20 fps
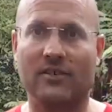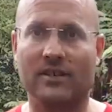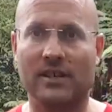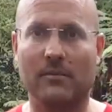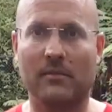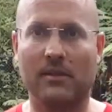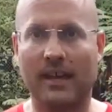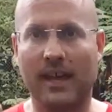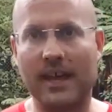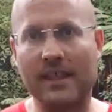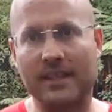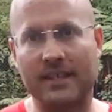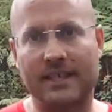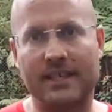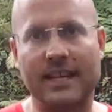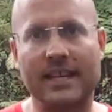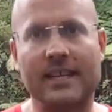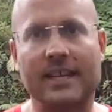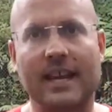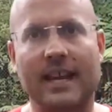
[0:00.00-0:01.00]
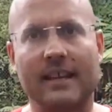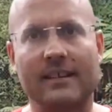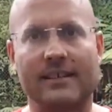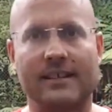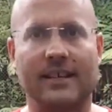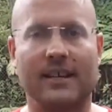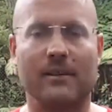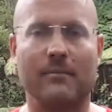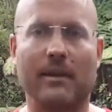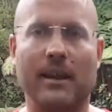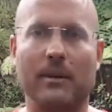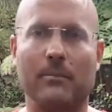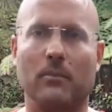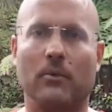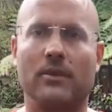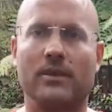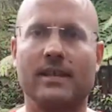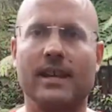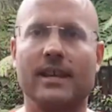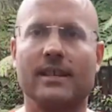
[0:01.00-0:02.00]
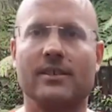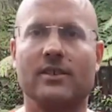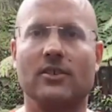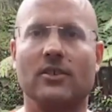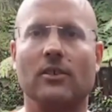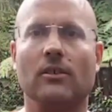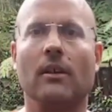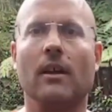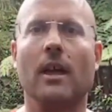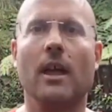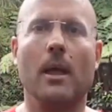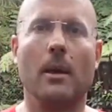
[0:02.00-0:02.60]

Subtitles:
Some of the other details are going to make more sense to you